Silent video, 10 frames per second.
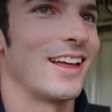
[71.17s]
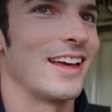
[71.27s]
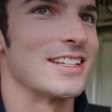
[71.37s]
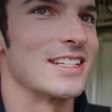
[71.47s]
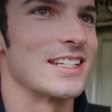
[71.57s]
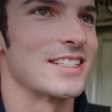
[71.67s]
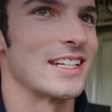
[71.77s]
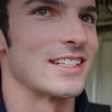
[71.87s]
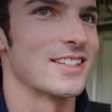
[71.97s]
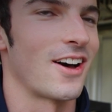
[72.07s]

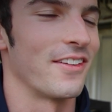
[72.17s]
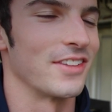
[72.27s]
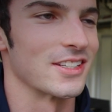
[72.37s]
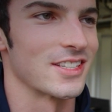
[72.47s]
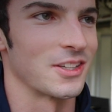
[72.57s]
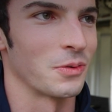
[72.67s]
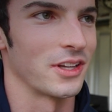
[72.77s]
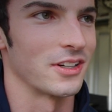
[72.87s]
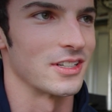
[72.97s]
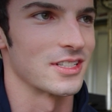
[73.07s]
it's obvious that the
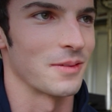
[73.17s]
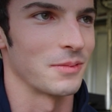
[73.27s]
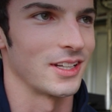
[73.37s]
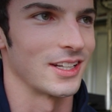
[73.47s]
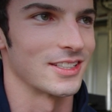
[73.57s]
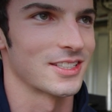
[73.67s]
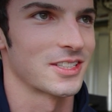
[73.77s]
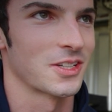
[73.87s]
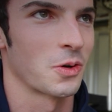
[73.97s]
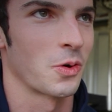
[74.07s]
weather is something
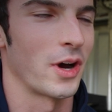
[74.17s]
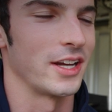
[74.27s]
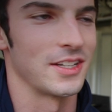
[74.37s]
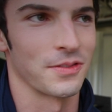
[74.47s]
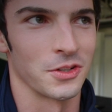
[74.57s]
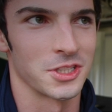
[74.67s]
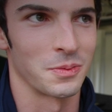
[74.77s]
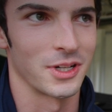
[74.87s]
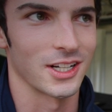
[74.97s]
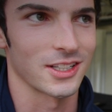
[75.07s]
that's quite difficult to
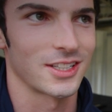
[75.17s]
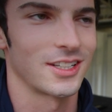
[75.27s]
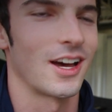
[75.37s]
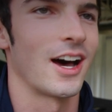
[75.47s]
predict.